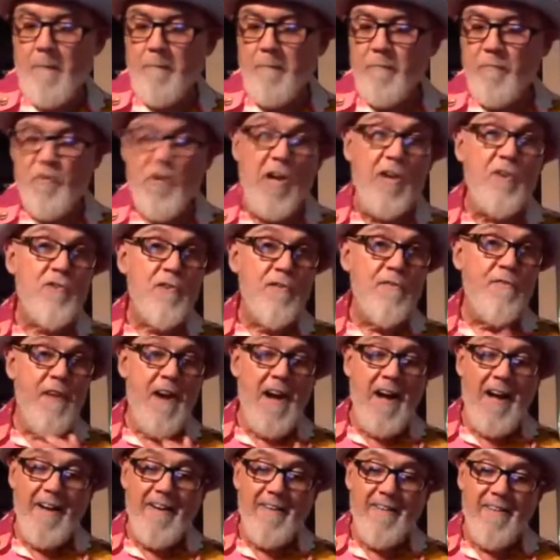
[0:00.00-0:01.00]

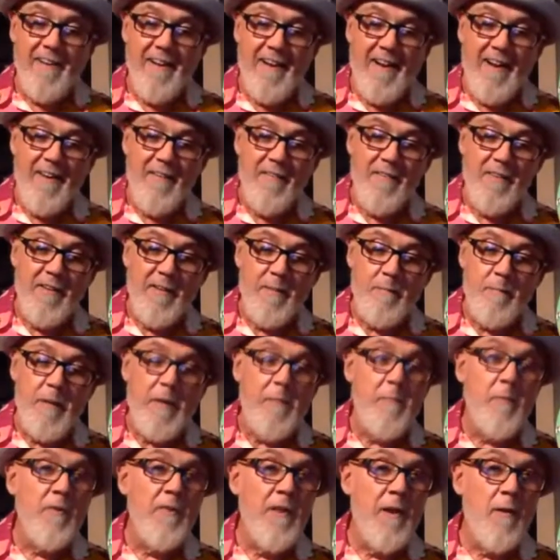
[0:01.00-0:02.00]
gentrified, and the
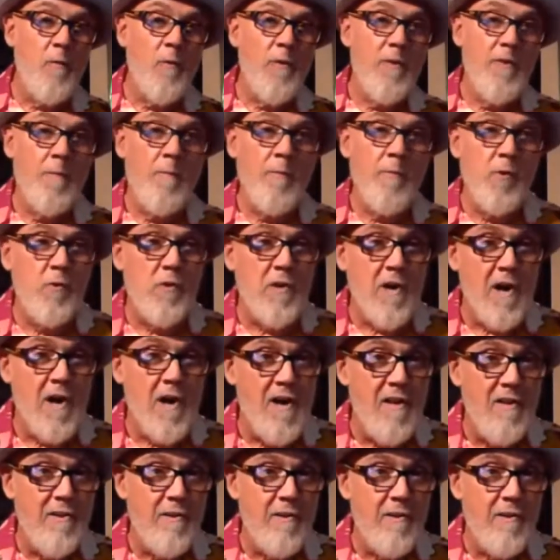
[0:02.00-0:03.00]
people that were the
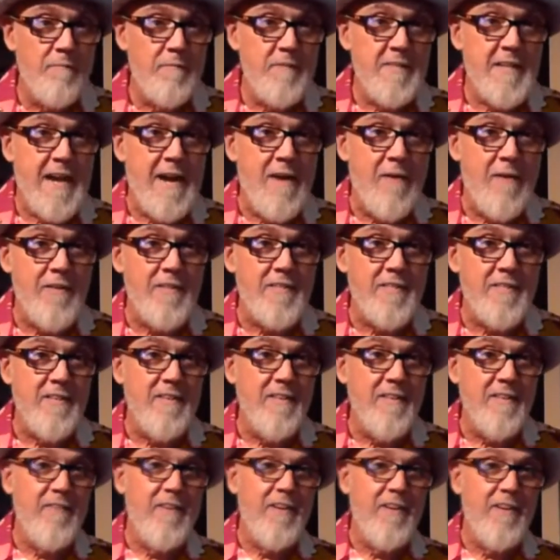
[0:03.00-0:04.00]
blue-collar townies
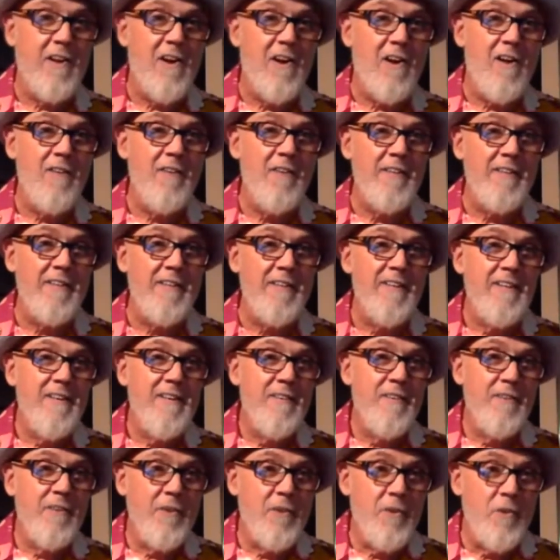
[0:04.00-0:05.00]
that lived there called the
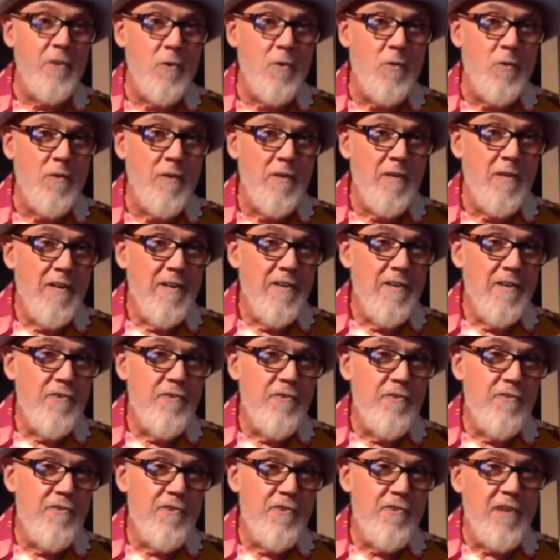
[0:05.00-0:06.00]
new
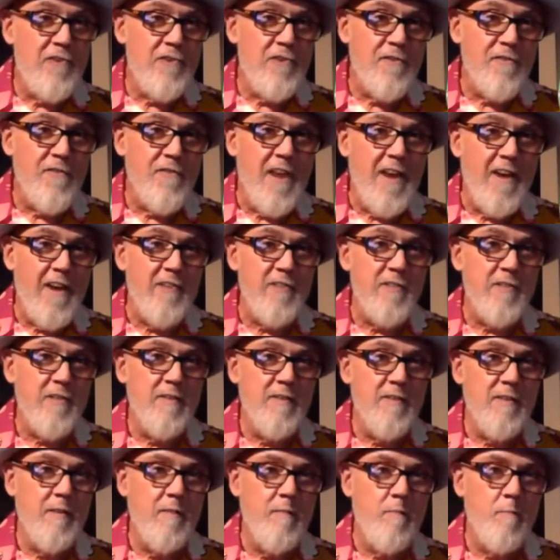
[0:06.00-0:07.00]
gentrifiers
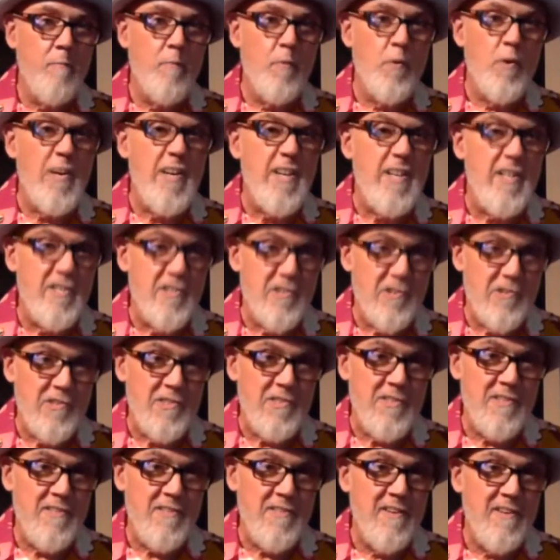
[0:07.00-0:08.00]

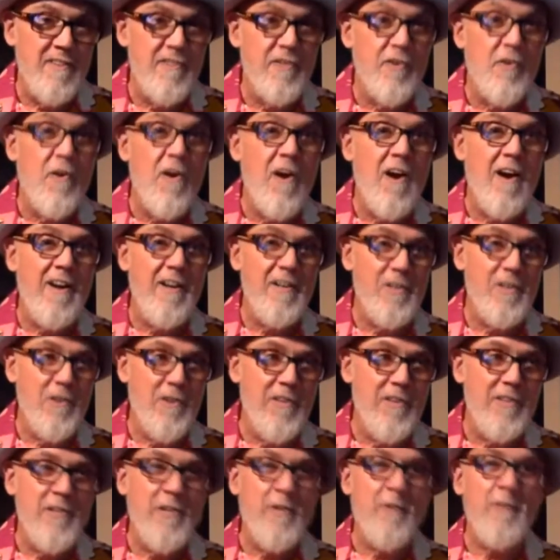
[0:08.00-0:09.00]
Breezers.
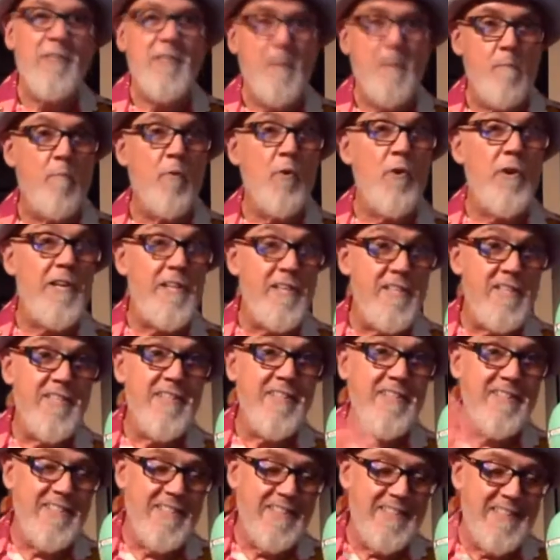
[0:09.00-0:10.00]
derogatory term because they
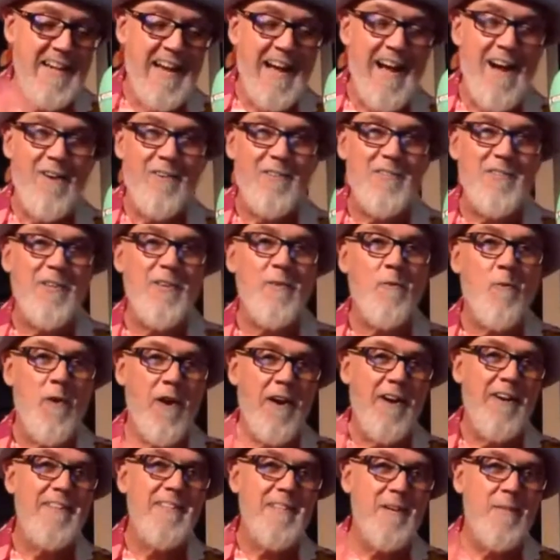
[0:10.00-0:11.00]
breezed into town. So they
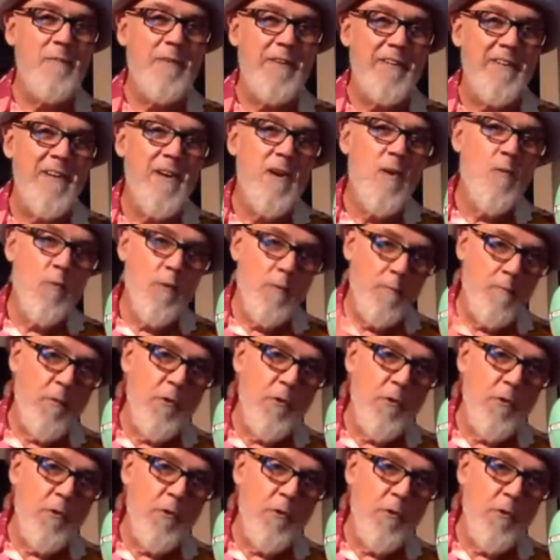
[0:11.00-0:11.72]
wanted something with